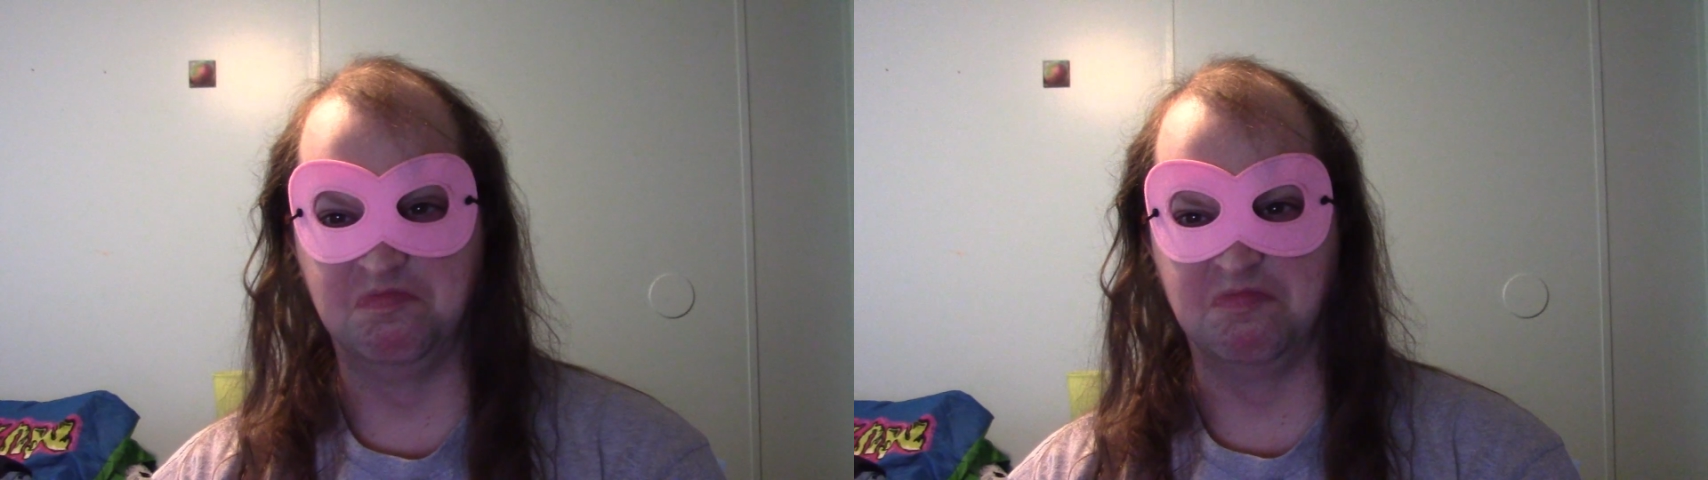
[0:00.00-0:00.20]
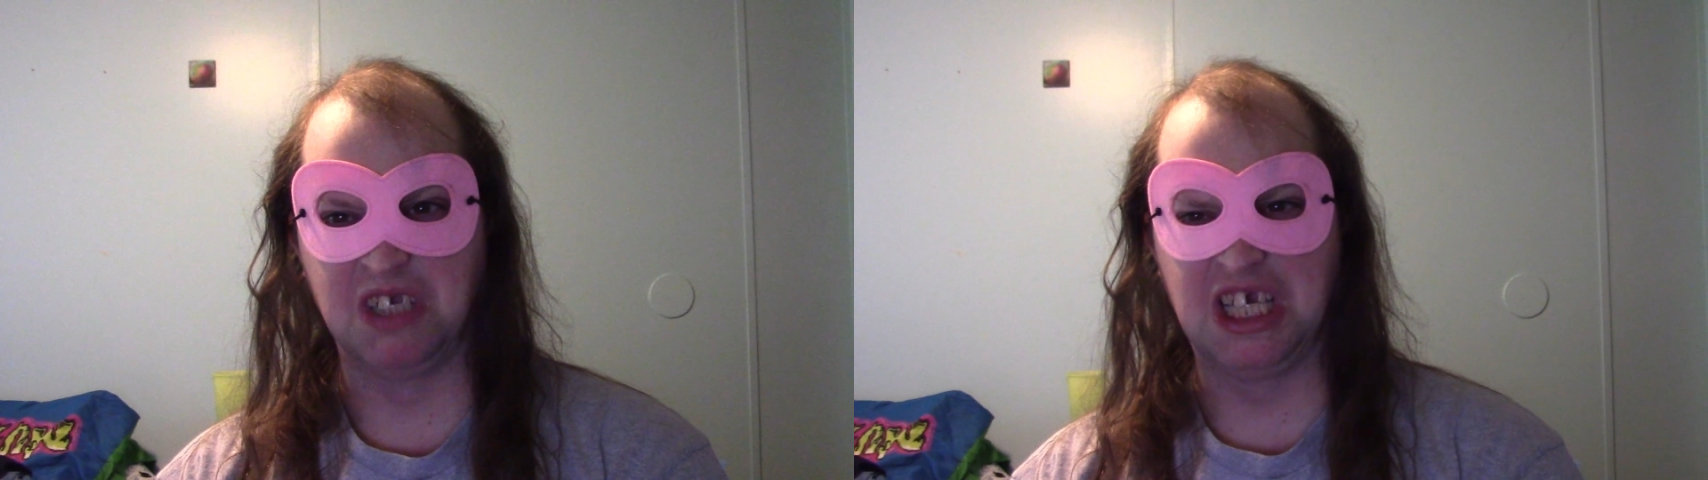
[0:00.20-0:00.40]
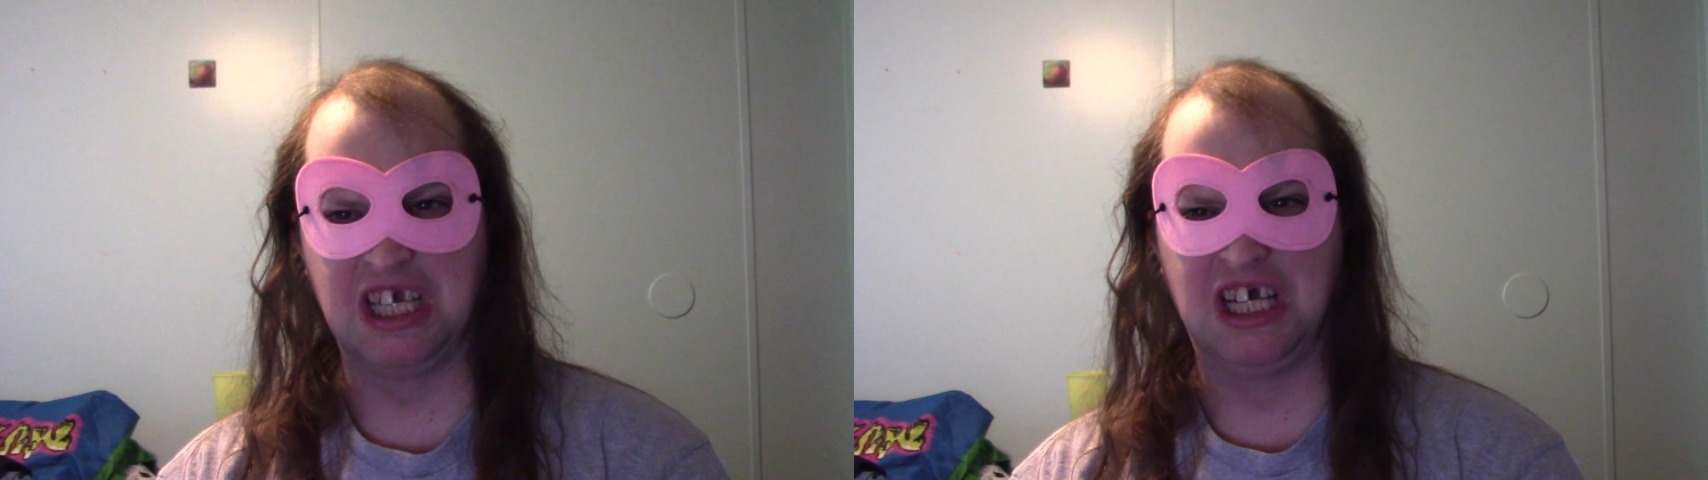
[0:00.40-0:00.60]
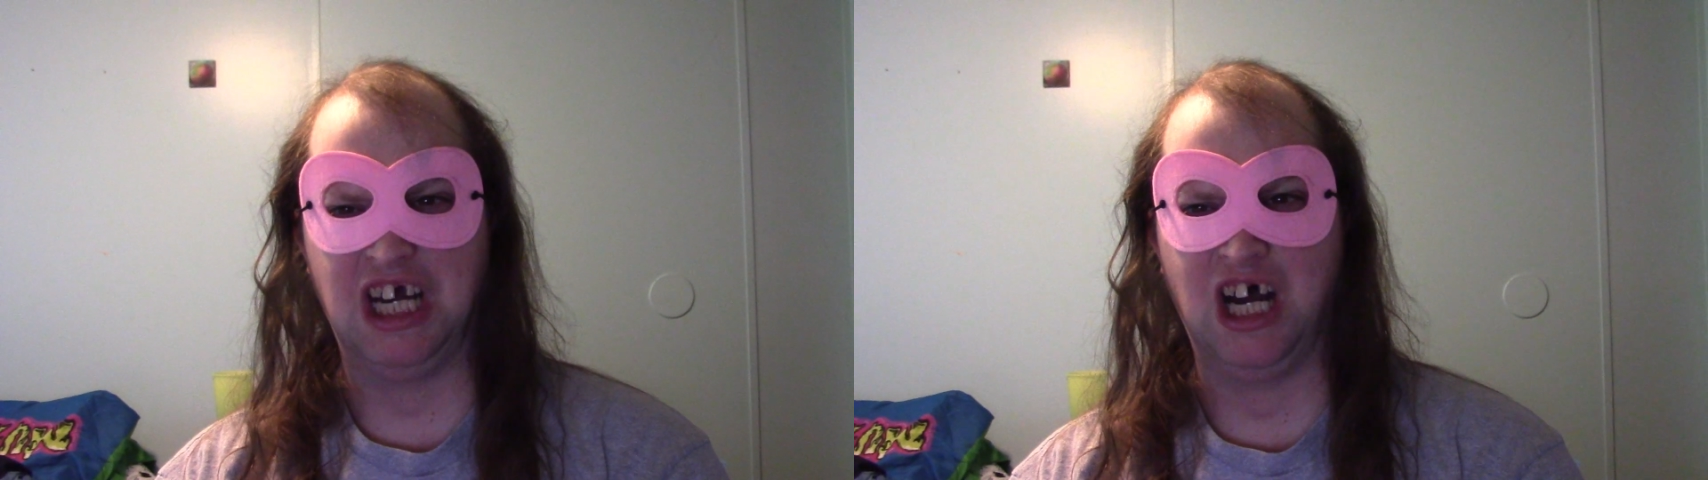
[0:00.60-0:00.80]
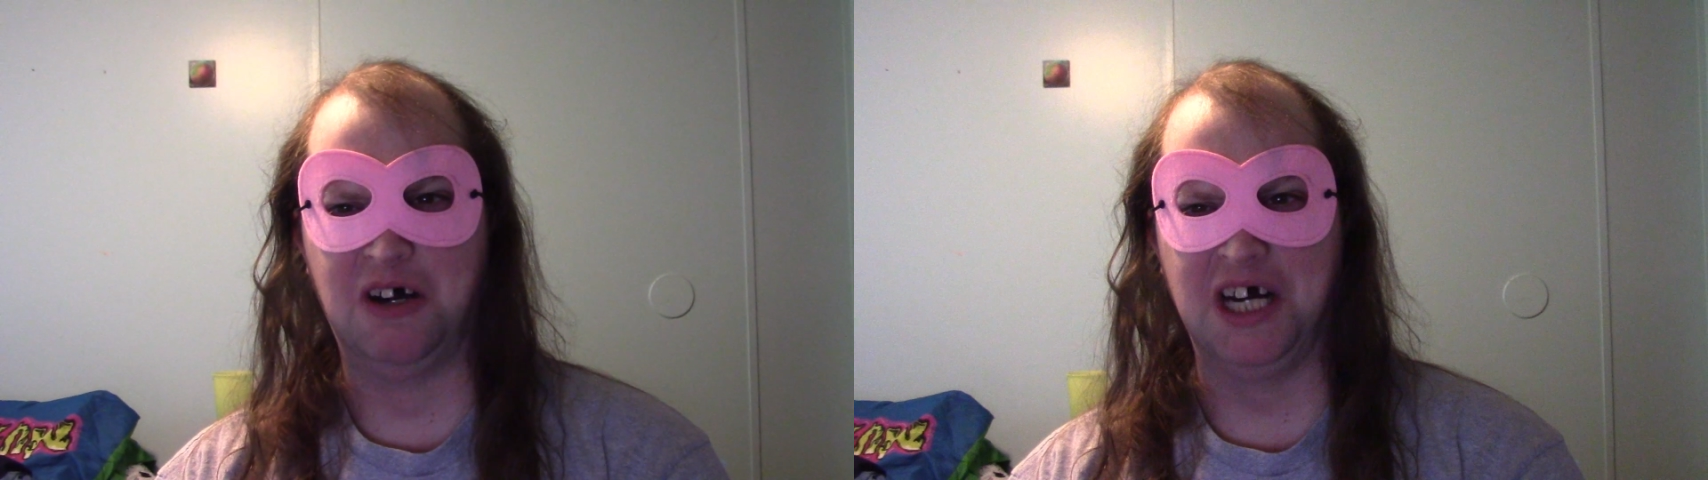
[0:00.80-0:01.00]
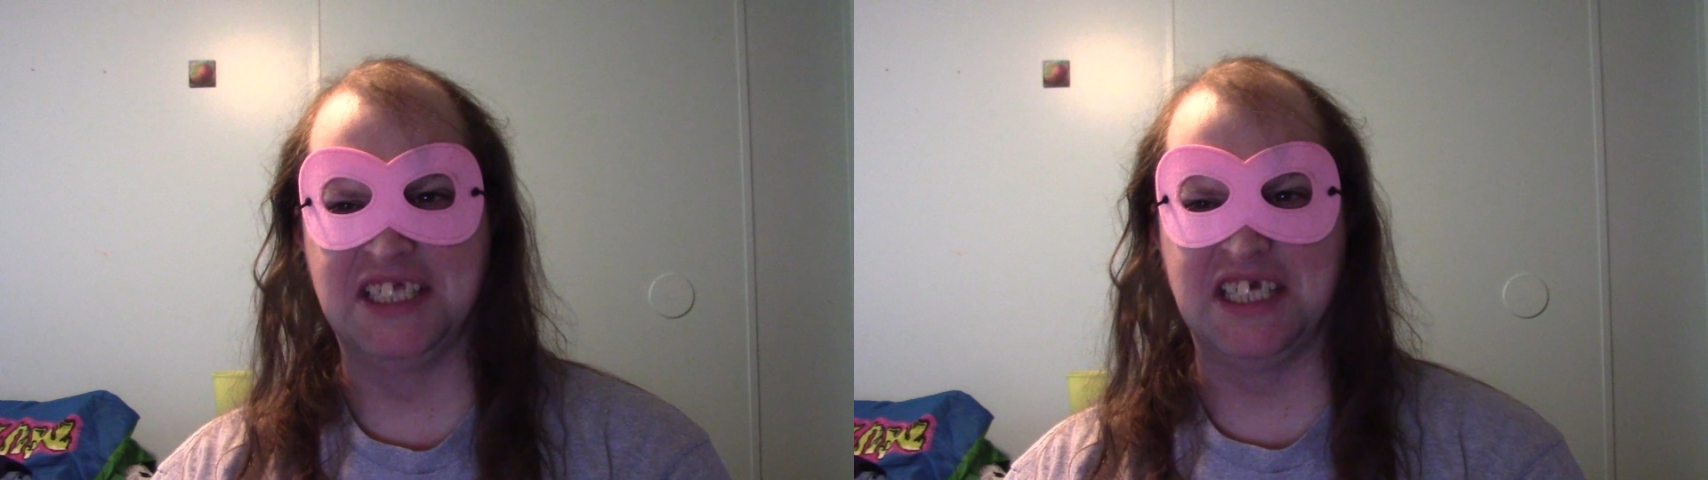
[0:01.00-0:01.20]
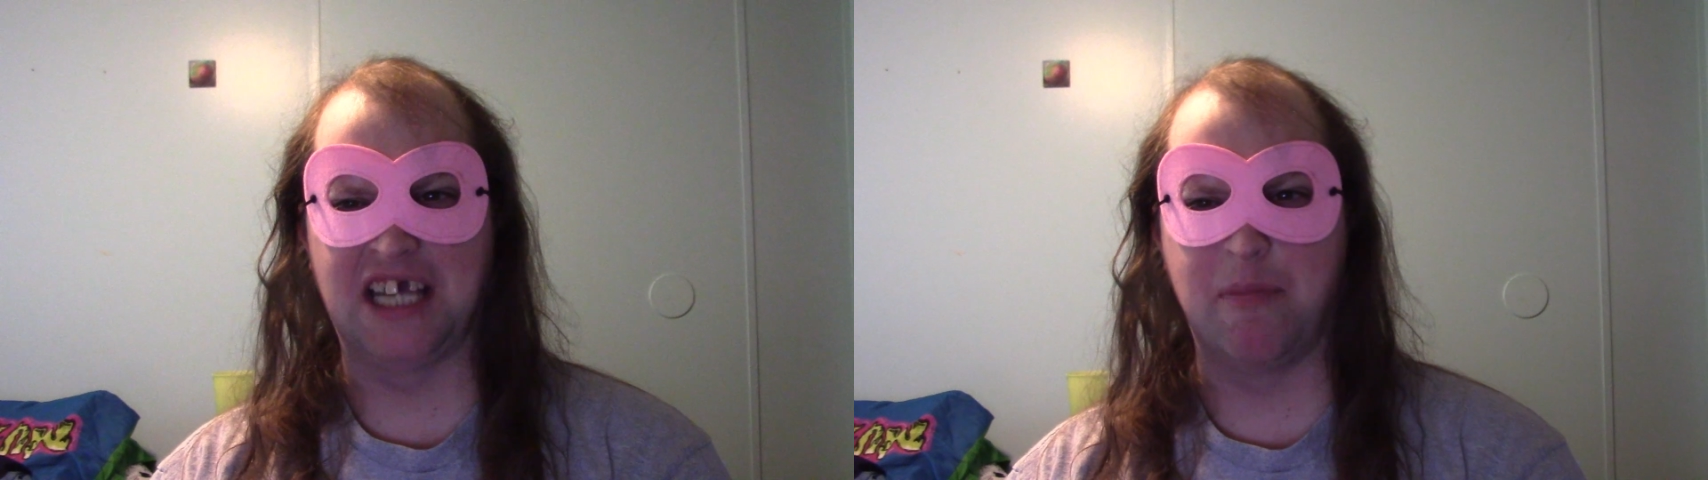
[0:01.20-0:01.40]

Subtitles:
Ew, I think